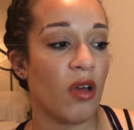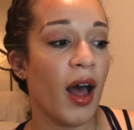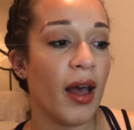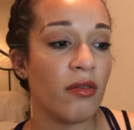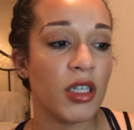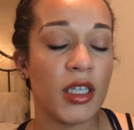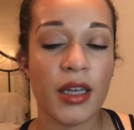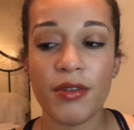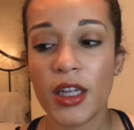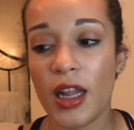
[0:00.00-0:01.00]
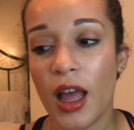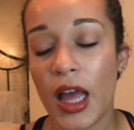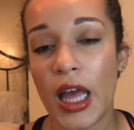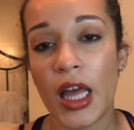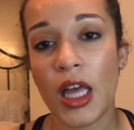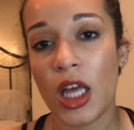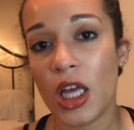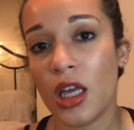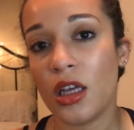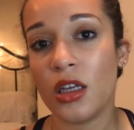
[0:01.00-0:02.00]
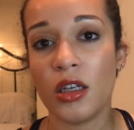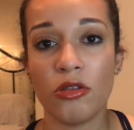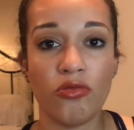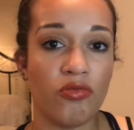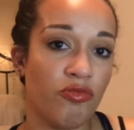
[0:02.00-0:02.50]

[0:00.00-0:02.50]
I would give it a